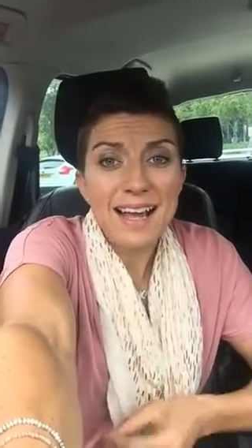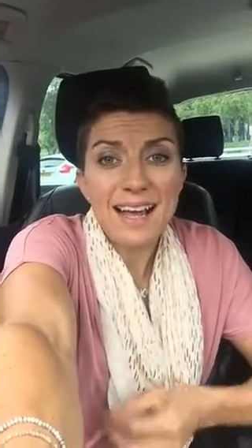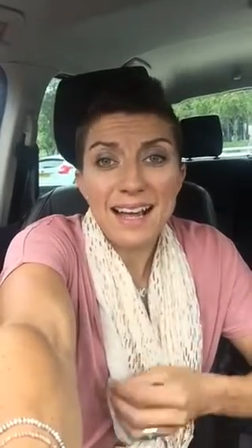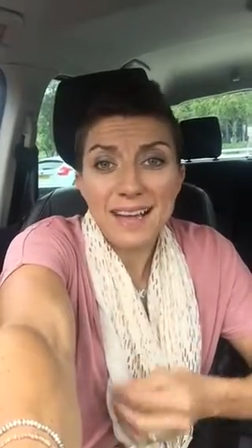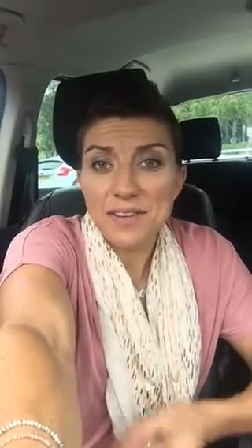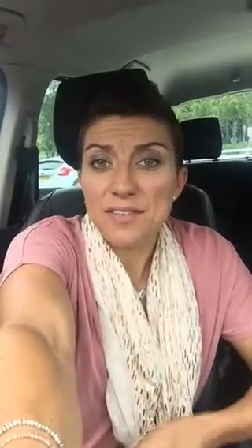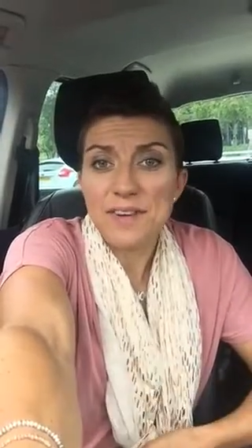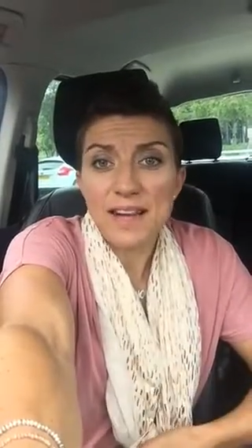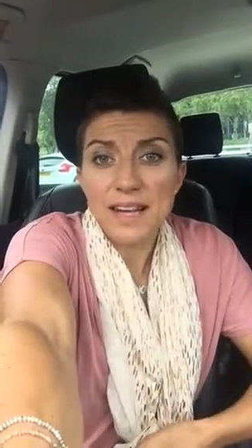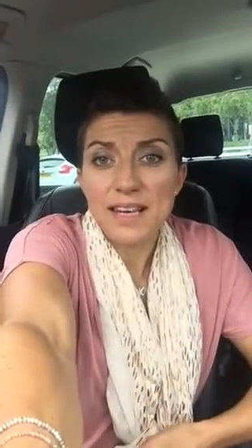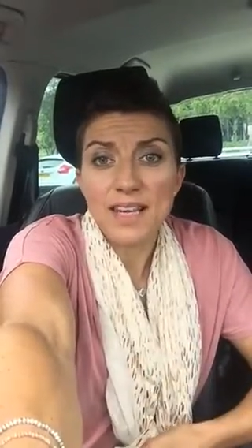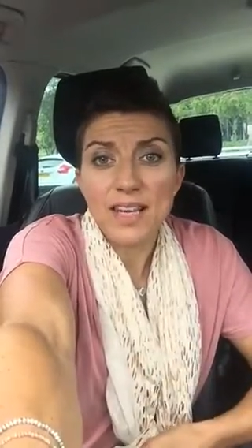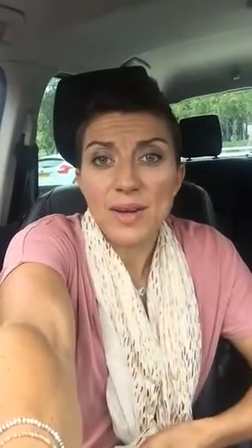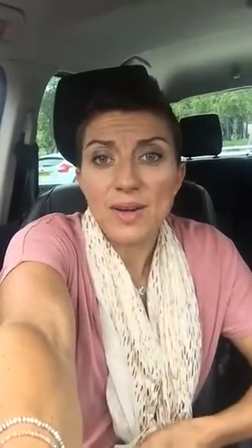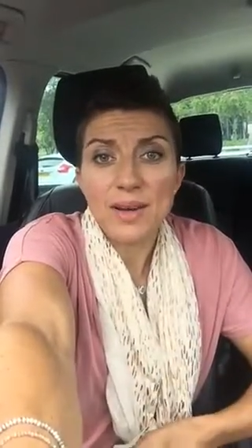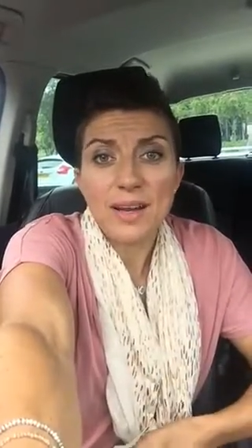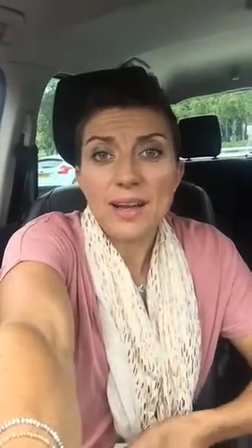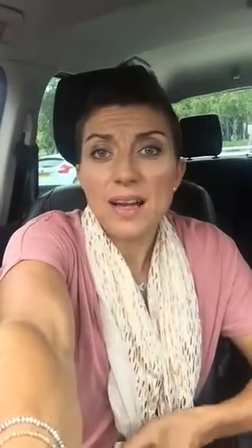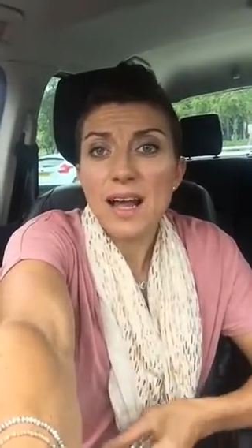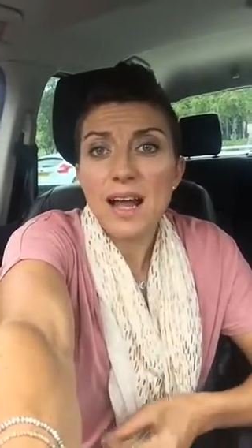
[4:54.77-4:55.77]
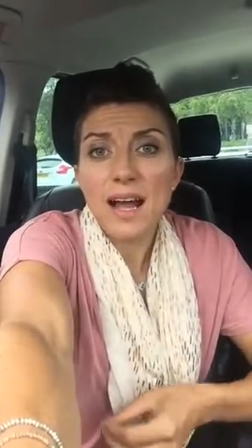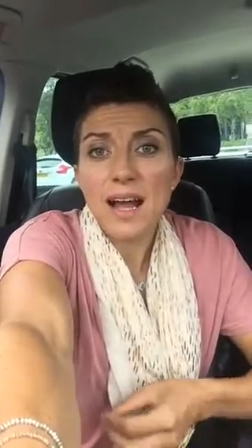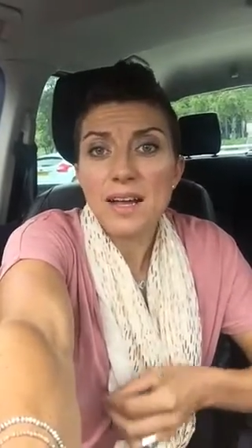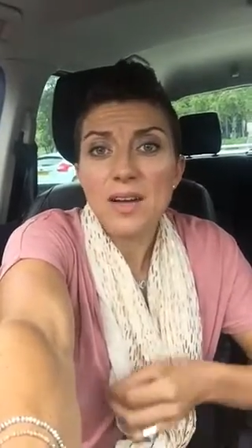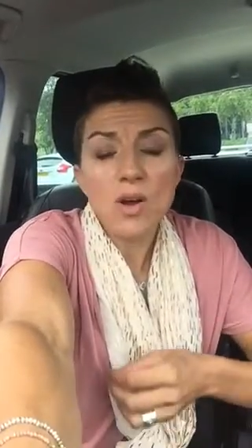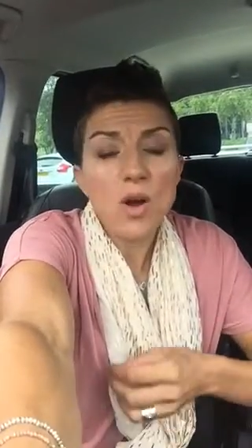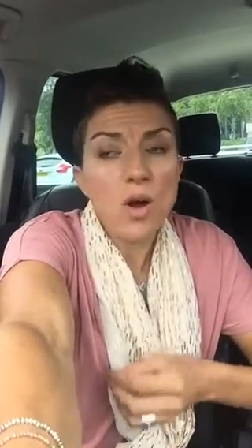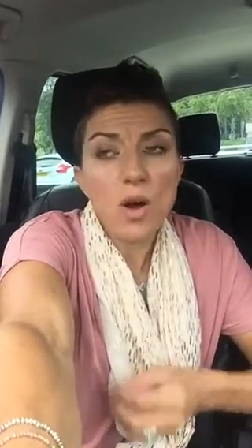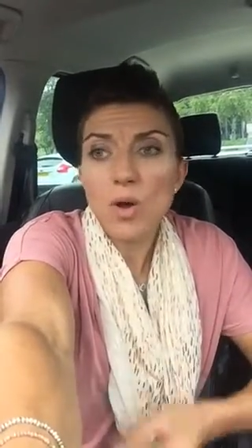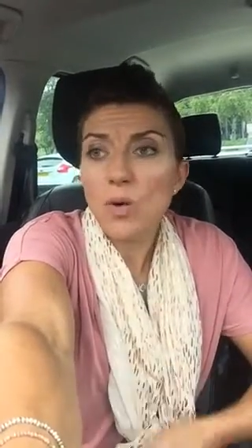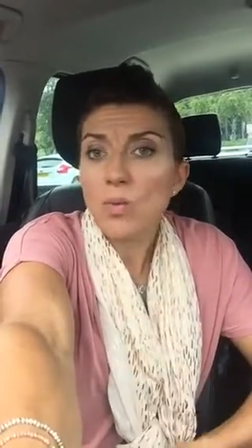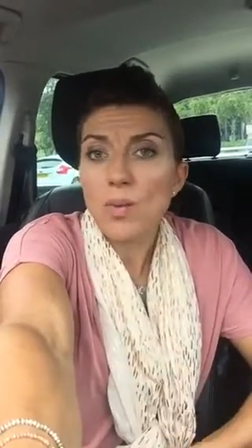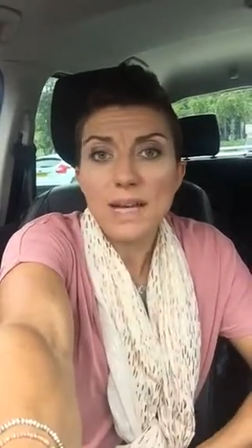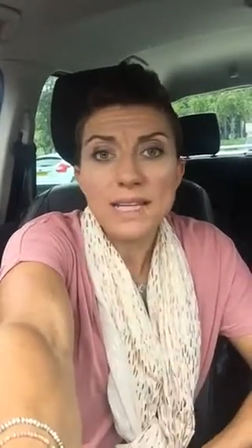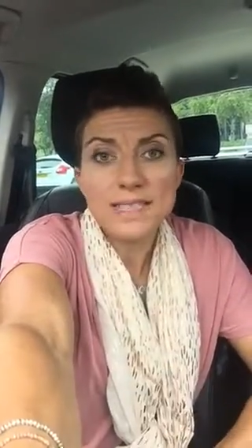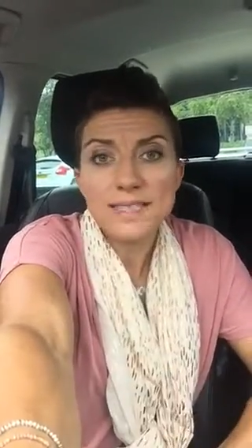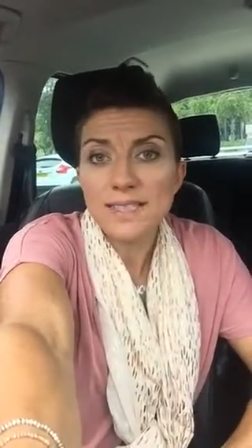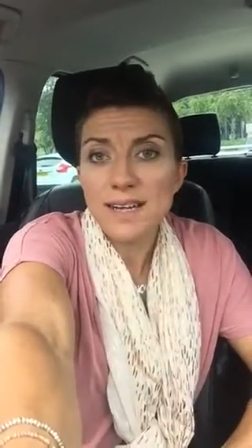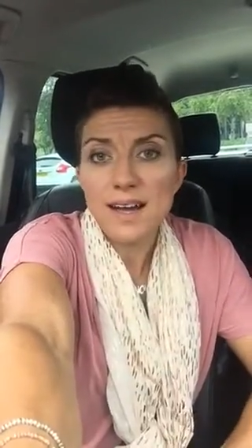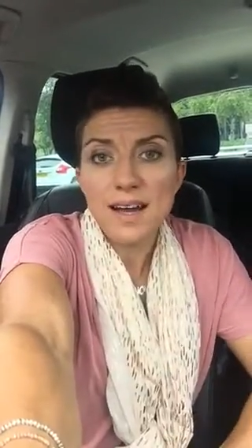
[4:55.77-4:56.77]
add value. Like I can't
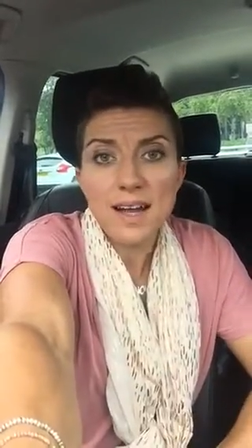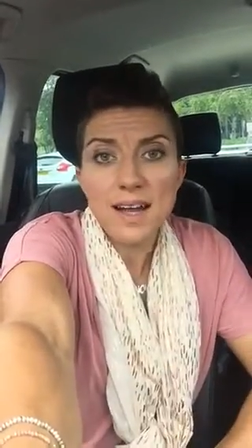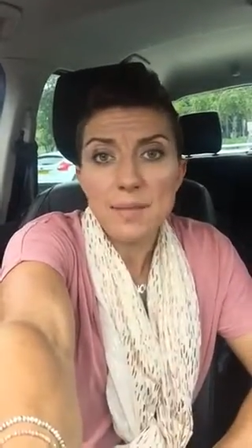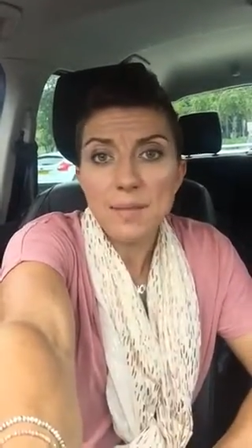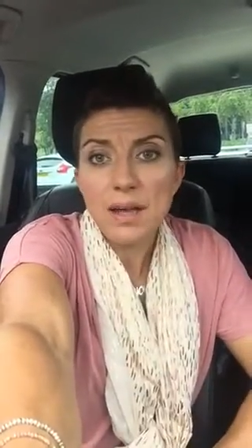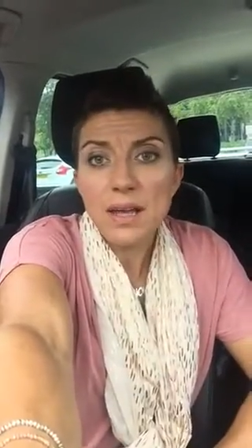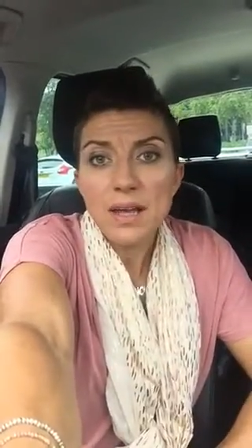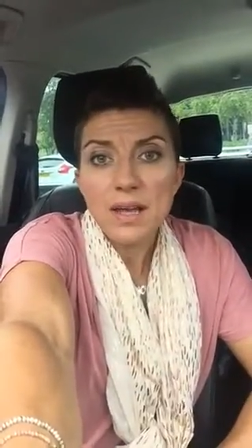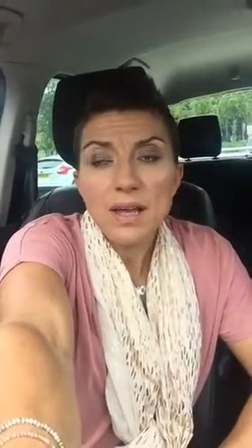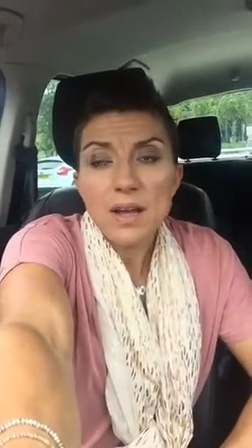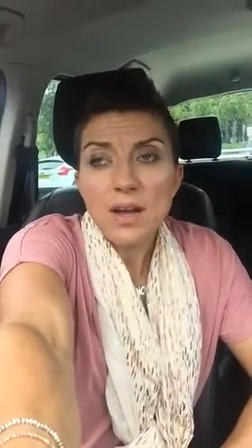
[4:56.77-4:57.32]
waste time